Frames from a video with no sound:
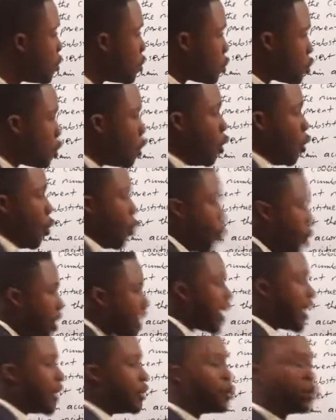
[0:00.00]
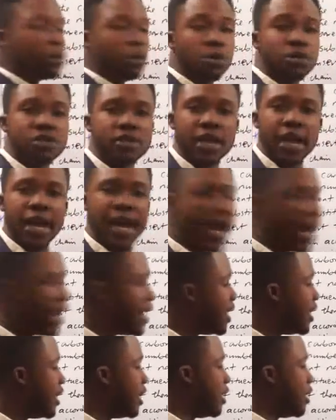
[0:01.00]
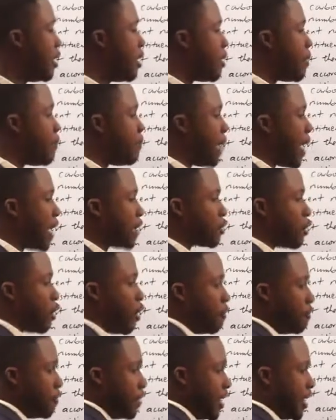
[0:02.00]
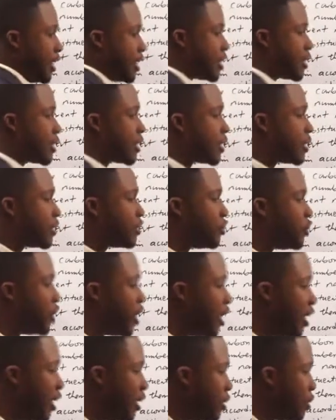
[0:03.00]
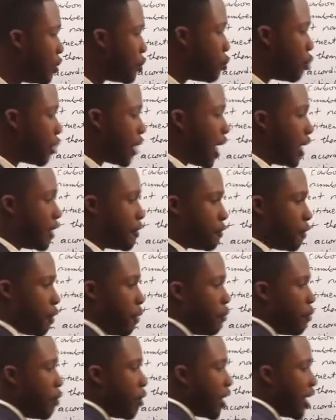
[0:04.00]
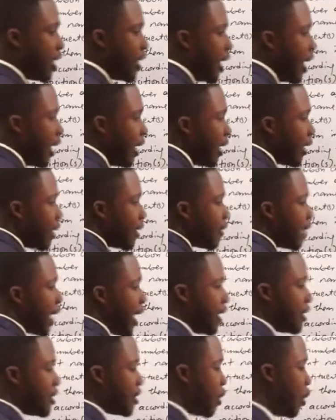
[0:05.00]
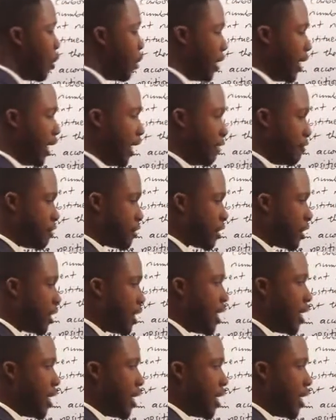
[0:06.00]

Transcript: So we can choose any part of this chain to count from, either right or left.